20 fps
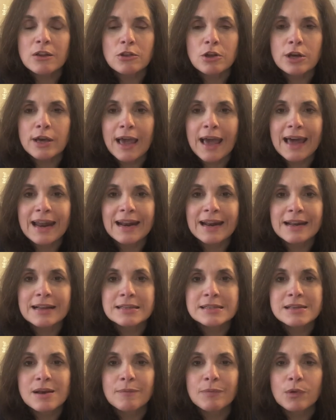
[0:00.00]
look at it as
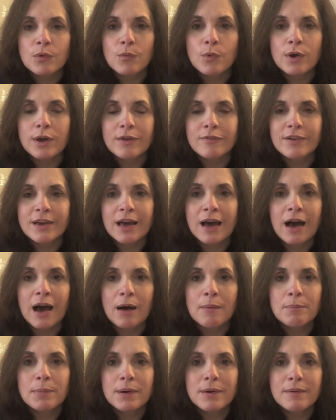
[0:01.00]
something we're giving
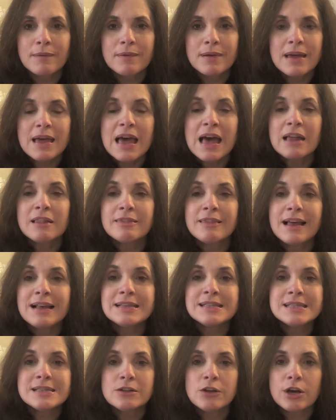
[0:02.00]
up.
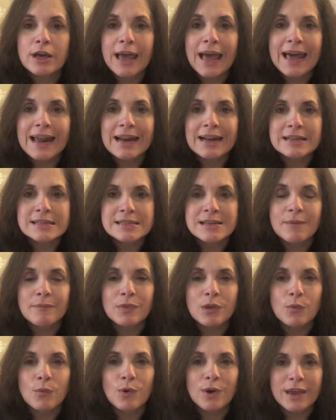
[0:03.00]
Let's look at it as
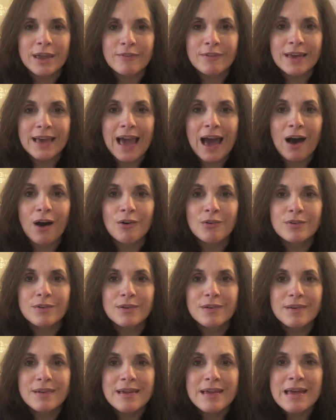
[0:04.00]
something we're giving out
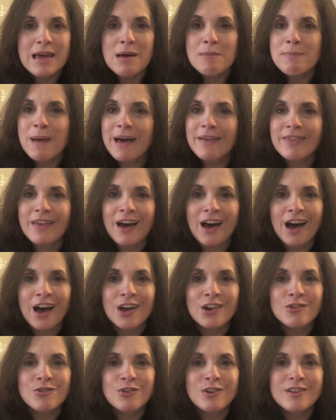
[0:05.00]
by the
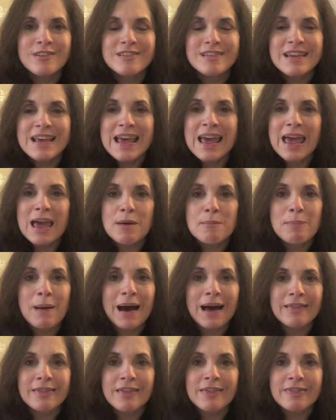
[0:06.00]
hundreds and
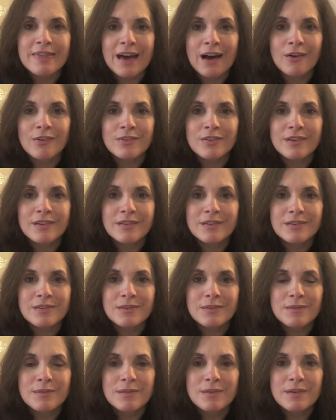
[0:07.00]
by the thousands.
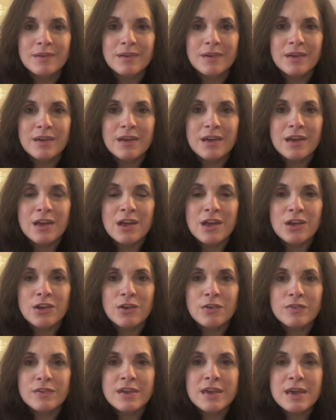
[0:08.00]
You
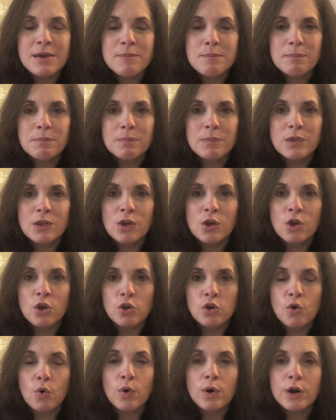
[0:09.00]
see,
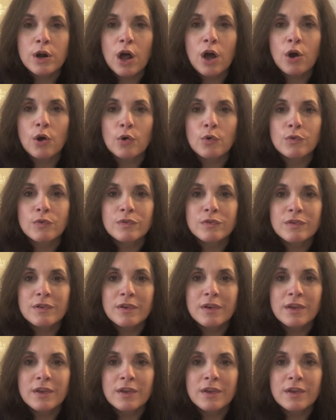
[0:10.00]
your no's